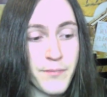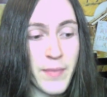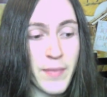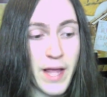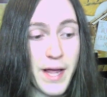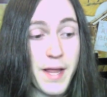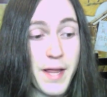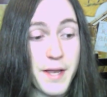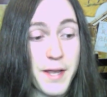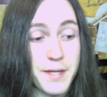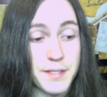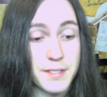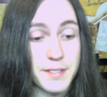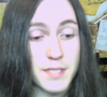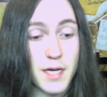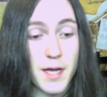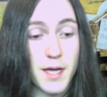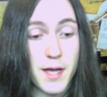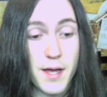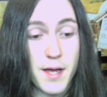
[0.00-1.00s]
and
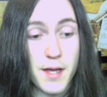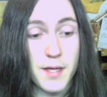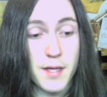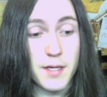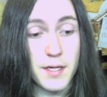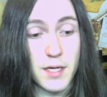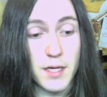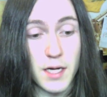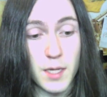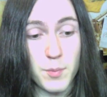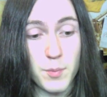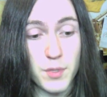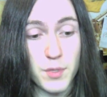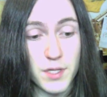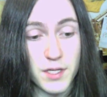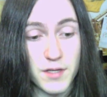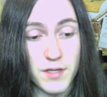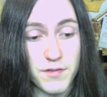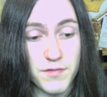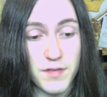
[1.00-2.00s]
I
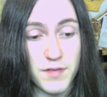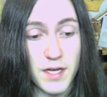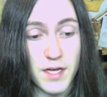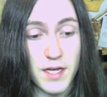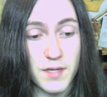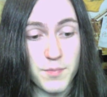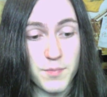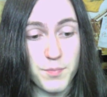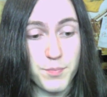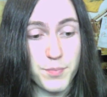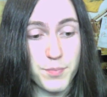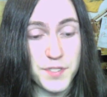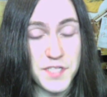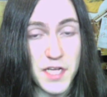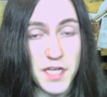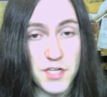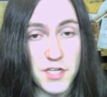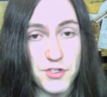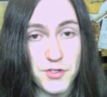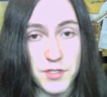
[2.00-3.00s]
believe that
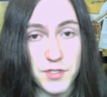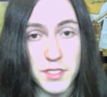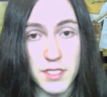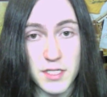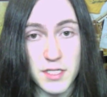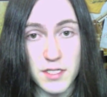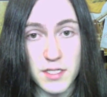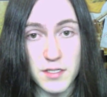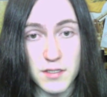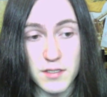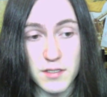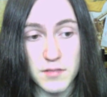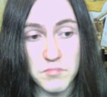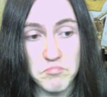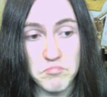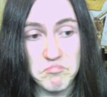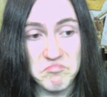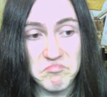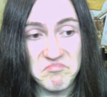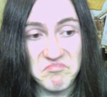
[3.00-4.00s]
potentially
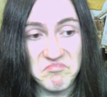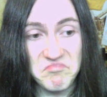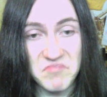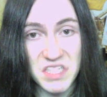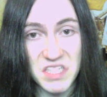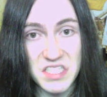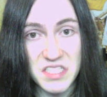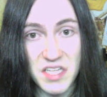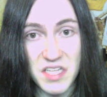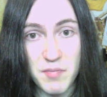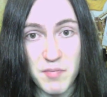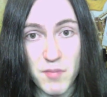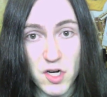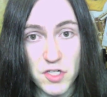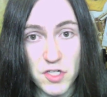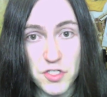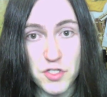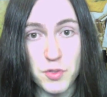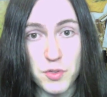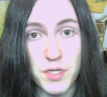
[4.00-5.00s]
in... let's say
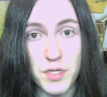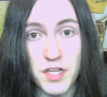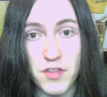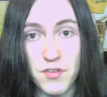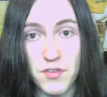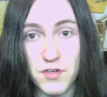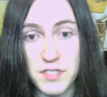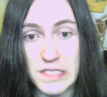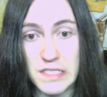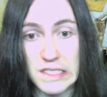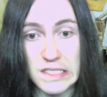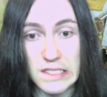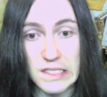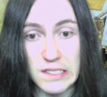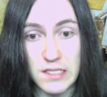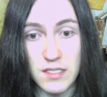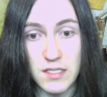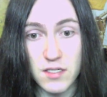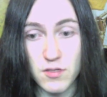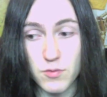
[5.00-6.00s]
March
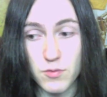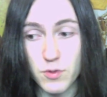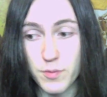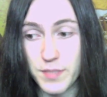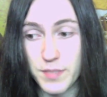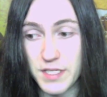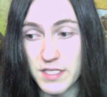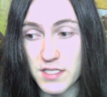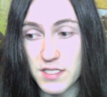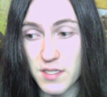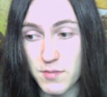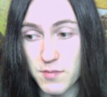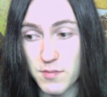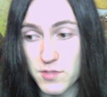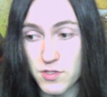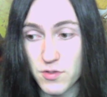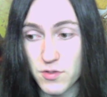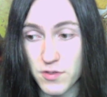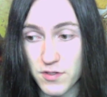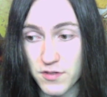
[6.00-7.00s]
2013, there will be some
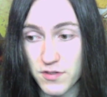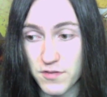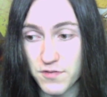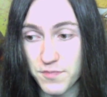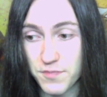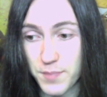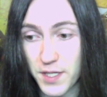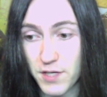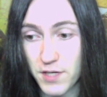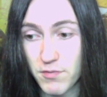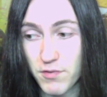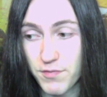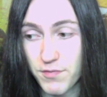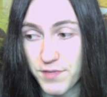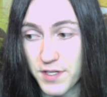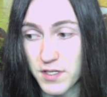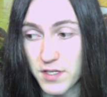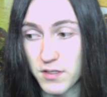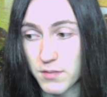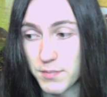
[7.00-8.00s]
sort of big
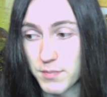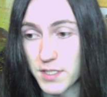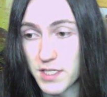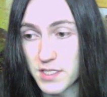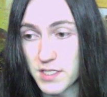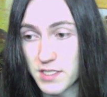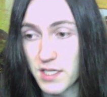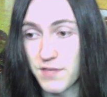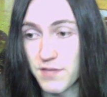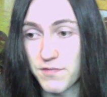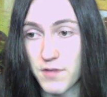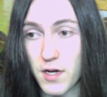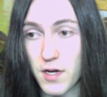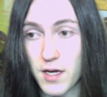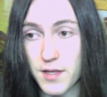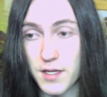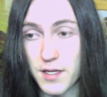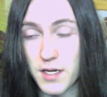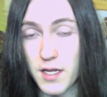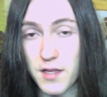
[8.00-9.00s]
reveal, because if not,
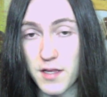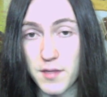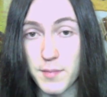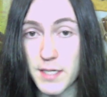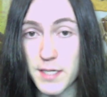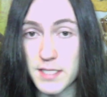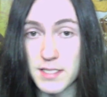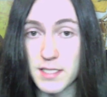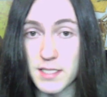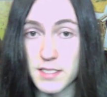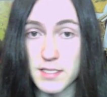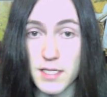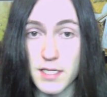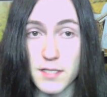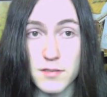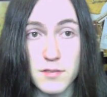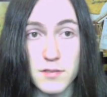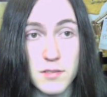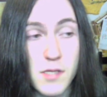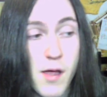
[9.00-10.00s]
then nothing makes any
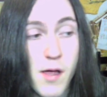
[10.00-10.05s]
sense.